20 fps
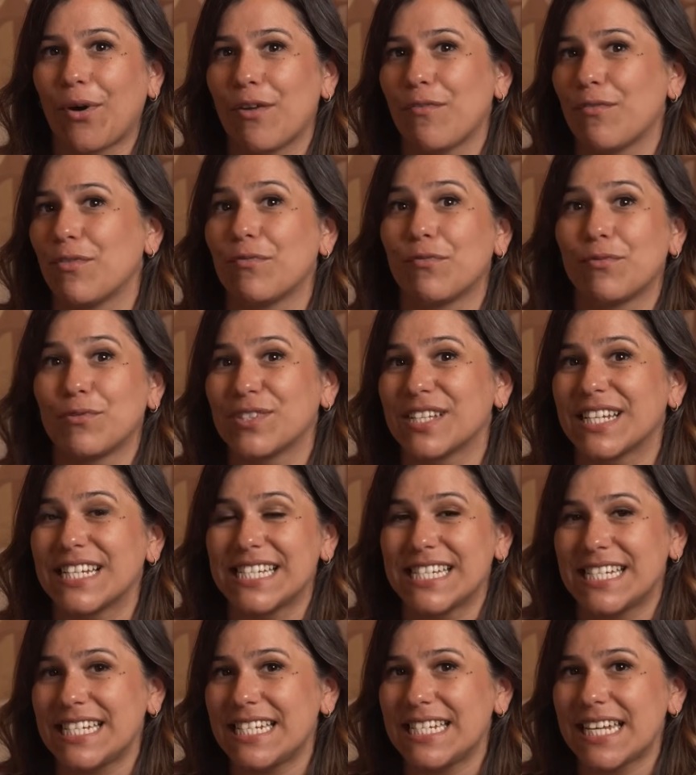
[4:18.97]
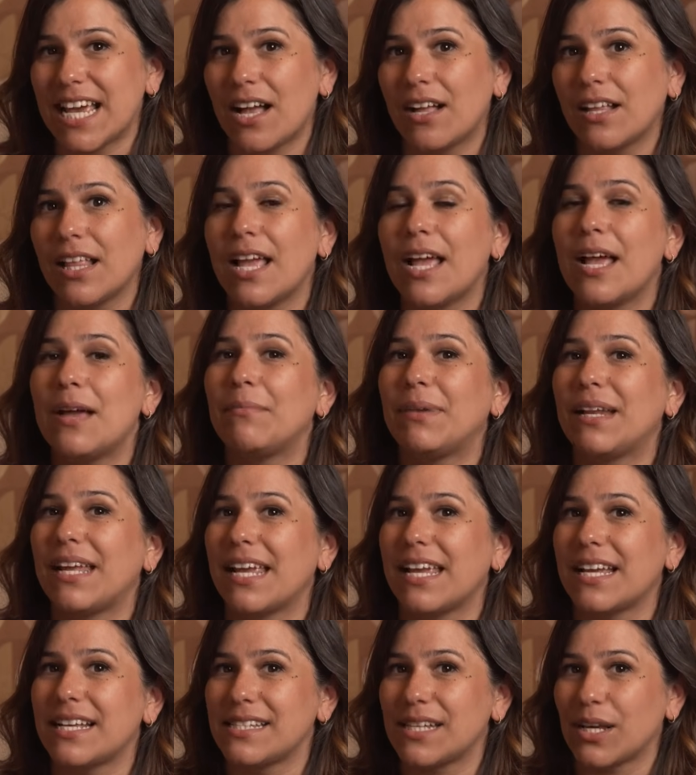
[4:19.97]
over the rules in detail, but
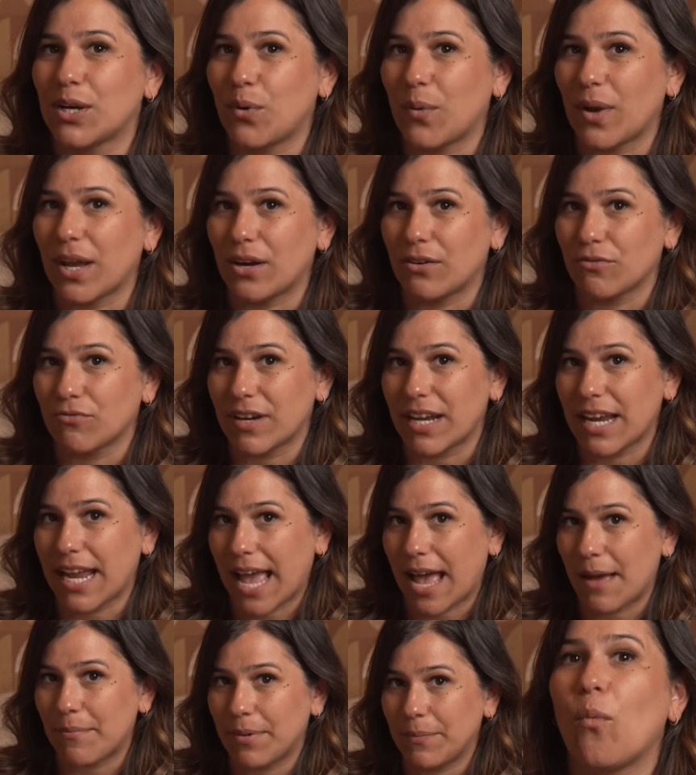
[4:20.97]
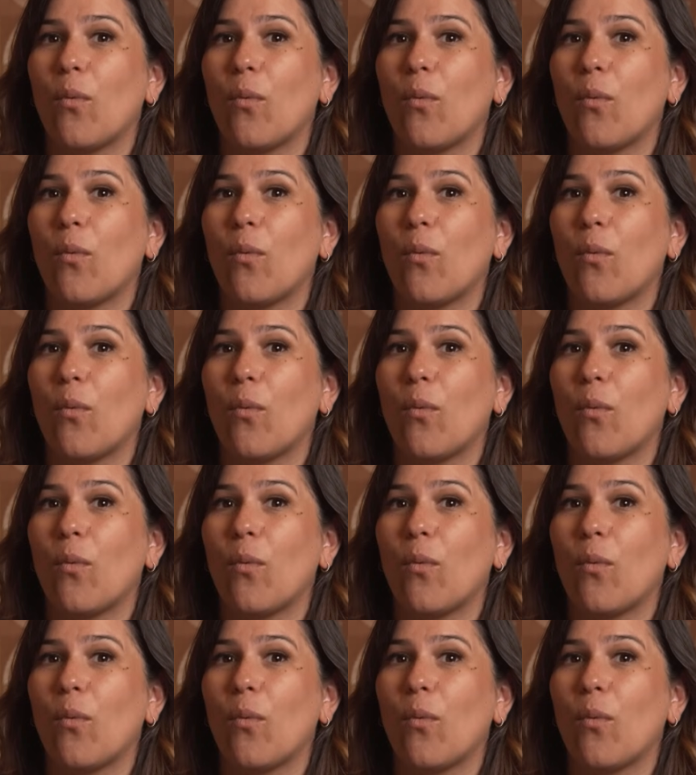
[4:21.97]
here's a quick recap.